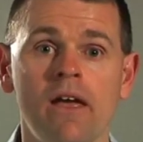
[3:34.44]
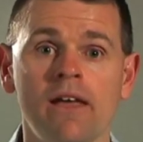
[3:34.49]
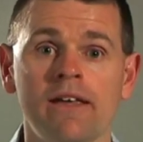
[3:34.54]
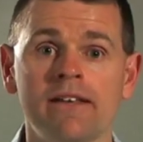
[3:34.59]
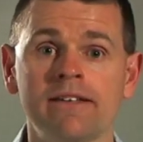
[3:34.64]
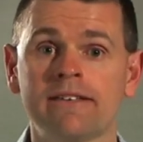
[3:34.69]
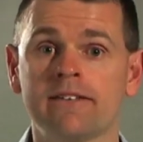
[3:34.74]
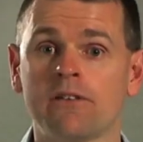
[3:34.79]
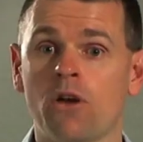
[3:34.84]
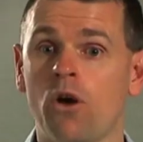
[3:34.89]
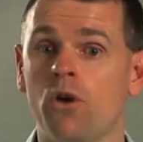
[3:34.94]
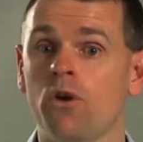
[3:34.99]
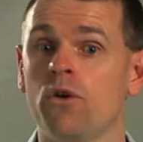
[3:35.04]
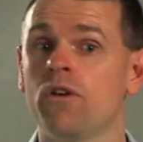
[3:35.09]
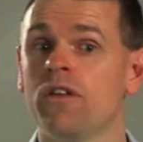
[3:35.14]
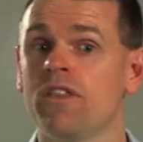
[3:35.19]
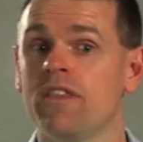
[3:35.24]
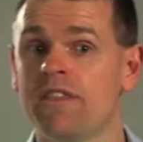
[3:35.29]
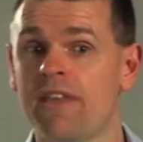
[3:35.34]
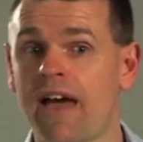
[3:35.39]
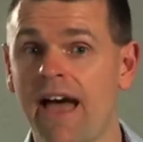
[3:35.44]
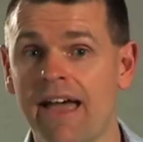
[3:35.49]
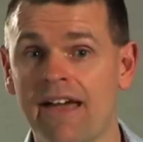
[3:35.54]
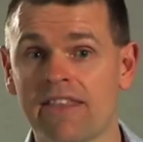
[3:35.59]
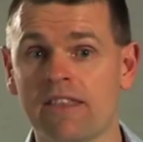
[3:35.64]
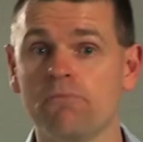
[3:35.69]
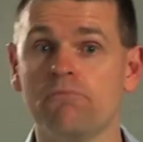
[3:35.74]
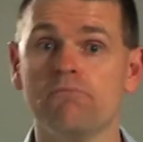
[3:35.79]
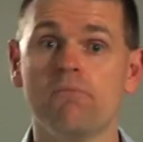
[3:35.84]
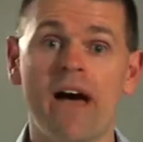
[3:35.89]
So they are
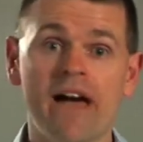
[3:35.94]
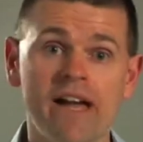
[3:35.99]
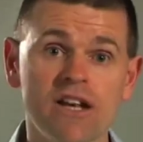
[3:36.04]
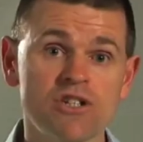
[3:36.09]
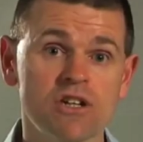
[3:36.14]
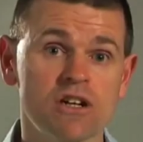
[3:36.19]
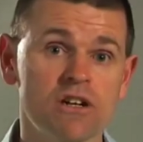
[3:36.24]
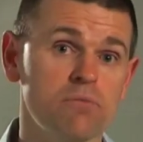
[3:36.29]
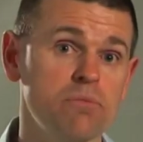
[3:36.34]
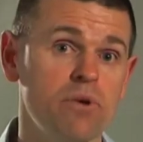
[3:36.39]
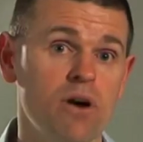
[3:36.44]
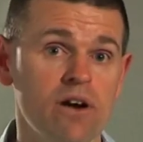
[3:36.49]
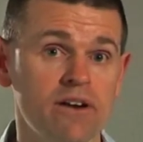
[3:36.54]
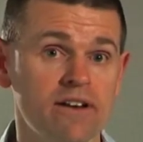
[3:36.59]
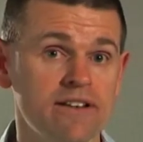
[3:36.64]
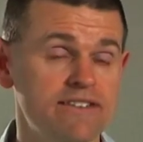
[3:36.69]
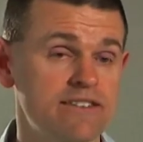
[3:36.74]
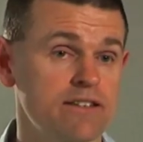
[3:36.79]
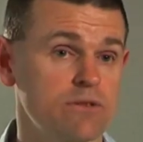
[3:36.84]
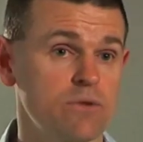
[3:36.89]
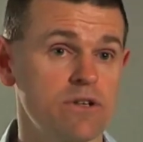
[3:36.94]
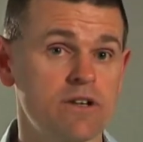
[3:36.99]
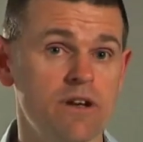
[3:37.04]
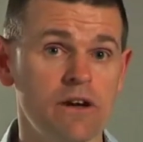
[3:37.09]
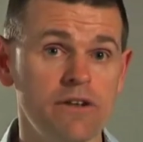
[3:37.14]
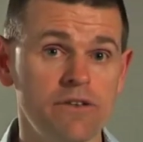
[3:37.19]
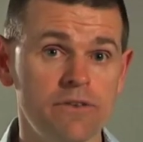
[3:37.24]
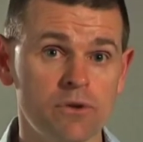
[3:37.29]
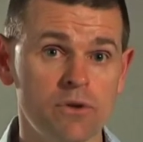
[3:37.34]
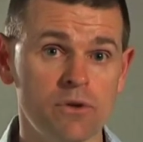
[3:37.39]
the major components that we
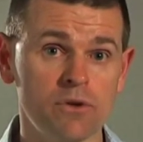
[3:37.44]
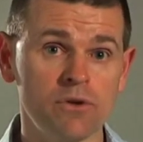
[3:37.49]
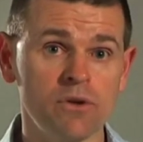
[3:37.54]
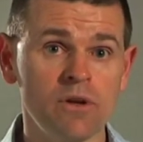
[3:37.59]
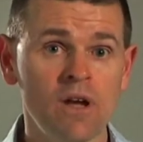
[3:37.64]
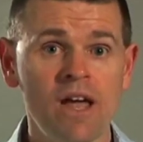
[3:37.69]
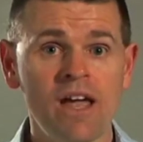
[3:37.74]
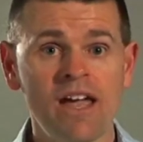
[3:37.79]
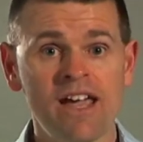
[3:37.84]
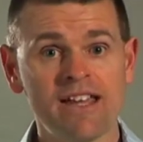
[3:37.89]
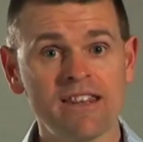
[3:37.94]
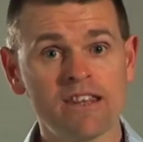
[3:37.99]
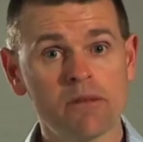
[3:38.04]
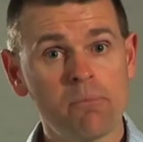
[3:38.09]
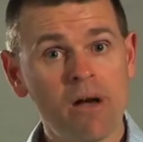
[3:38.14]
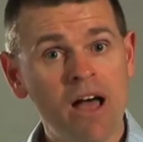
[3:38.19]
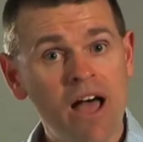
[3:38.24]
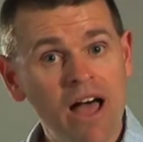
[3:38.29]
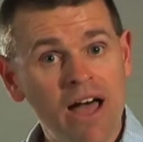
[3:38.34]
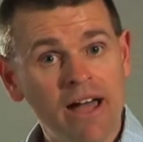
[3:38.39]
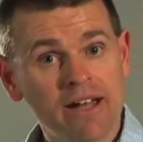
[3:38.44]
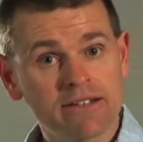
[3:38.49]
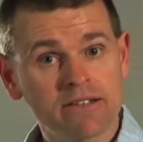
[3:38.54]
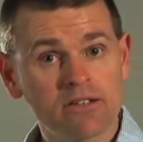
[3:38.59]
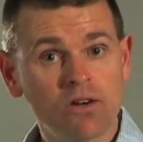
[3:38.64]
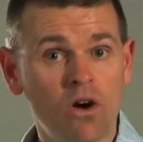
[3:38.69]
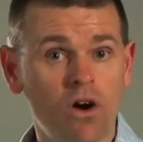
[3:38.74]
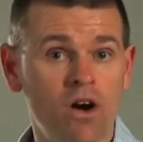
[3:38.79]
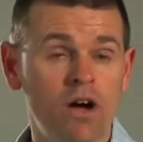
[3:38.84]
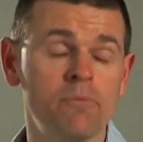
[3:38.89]
go through. In the
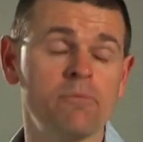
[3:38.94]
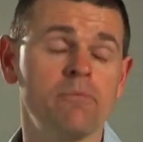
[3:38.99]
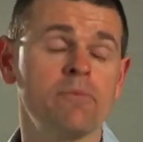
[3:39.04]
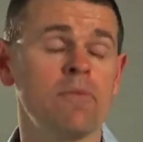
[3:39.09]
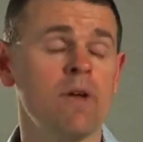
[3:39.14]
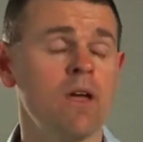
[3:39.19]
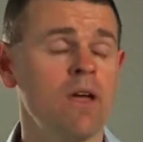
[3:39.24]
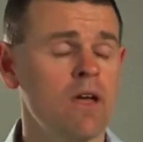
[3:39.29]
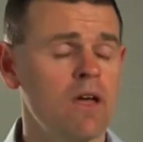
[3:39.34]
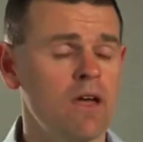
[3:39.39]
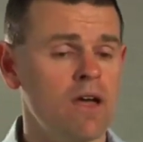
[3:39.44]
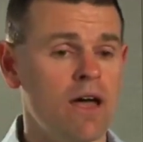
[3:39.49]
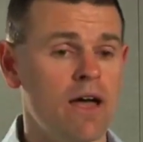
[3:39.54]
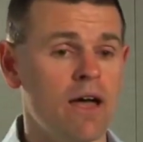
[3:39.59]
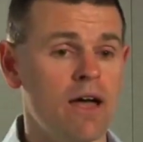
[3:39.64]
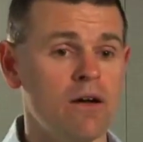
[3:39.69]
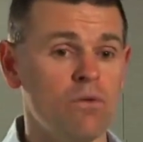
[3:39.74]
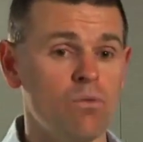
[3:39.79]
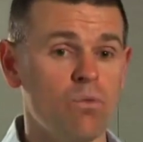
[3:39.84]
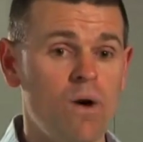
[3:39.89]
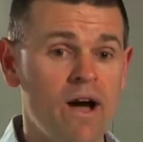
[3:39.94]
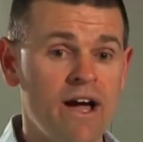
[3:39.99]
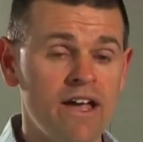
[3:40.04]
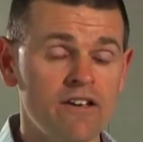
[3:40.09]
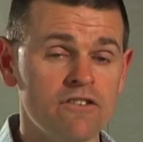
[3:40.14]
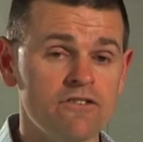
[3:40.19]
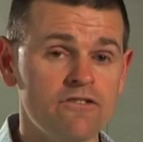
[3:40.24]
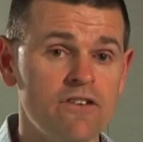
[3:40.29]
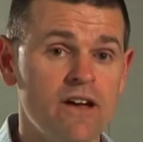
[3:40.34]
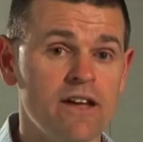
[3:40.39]
part-time way
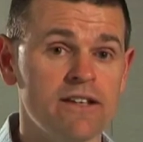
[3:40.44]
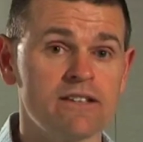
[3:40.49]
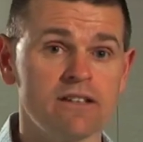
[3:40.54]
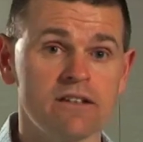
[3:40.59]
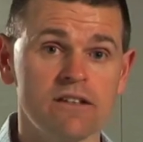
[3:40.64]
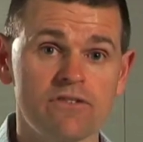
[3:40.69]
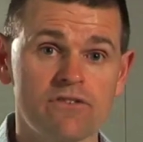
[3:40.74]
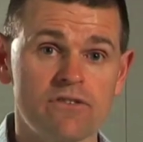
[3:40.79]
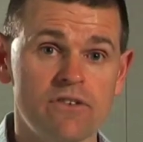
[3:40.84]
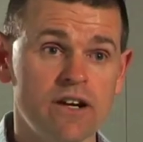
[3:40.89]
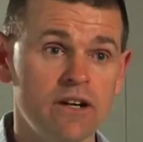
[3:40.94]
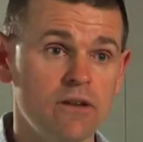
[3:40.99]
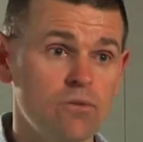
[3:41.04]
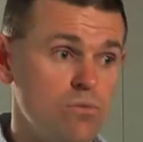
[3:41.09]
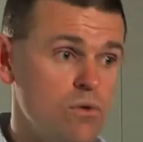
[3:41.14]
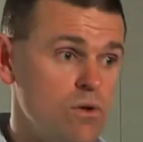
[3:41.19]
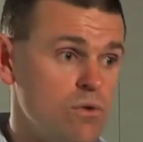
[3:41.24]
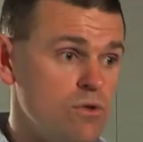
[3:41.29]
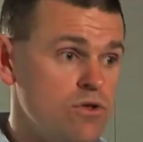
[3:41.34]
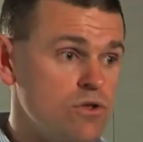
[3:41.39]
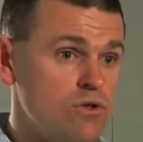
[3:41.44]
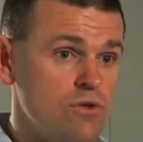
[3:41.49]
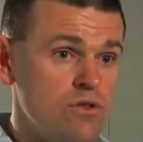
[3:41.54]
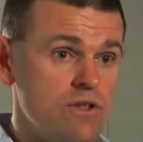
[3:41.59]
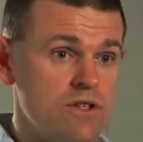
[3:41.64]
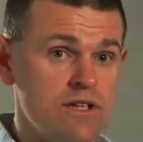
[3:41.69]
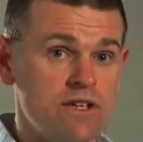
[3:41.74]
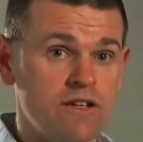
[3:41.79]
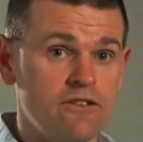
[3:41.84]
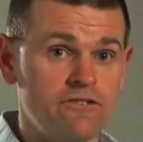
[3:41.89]
of delivering, we would do
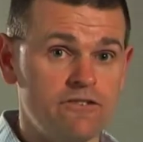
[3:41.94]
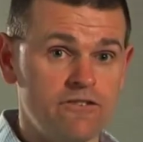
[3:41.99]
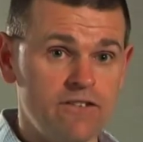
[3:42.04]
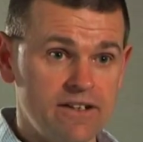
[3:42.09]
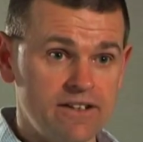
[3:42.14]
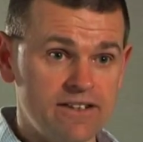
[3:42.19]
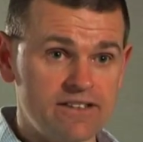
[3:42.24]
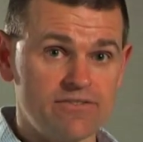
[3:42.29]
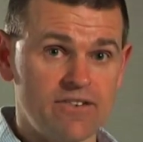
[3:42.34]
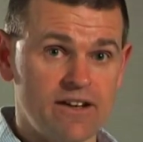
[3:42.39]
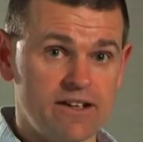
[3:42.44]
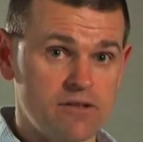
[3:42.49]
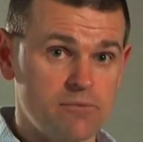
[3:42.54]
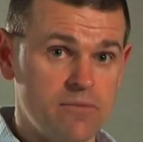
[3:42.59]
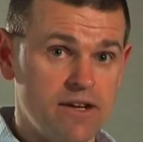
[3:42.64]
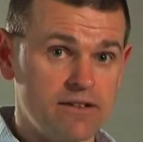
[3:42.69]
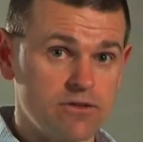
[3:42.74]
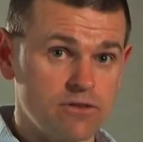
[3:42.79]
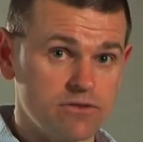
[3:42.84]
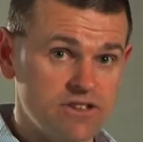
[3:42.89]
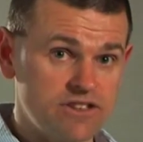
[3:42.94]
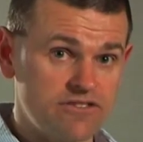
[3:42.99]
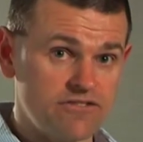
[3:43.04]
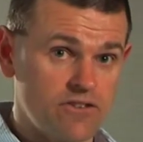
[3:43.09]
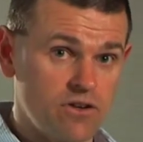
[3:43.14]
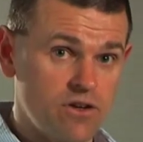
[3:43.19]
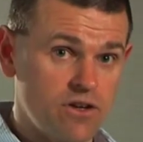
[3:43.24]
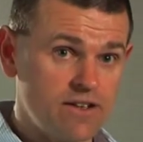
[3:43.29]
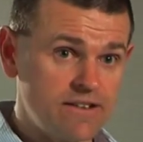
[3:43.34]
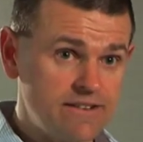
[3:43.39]
the fitness fundamentals
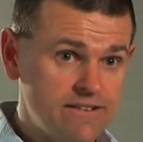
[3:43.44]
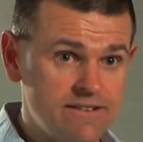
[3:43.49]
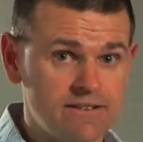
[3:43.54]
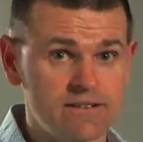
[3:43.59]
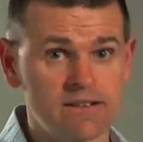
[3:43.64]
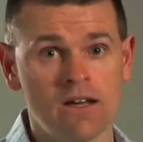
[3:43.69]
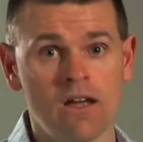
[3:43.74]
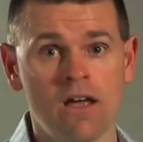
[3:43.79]
first,